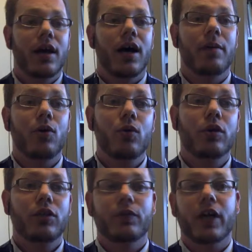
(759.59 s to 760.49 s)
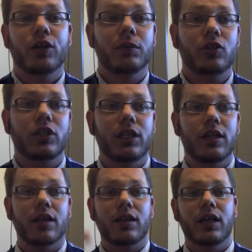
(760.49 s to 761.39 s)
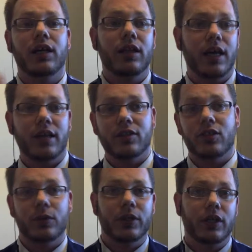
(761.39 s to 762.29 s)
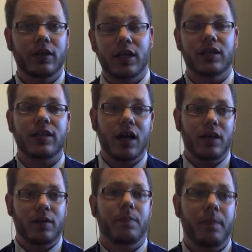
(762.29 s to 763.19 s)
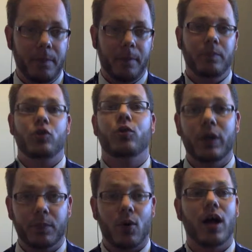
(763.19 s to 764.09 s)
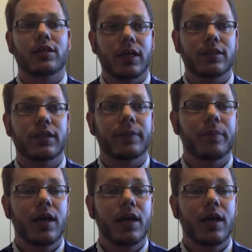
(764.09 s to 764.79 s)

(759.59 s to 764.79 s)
Or you've got your machine, the thing that is doing processing.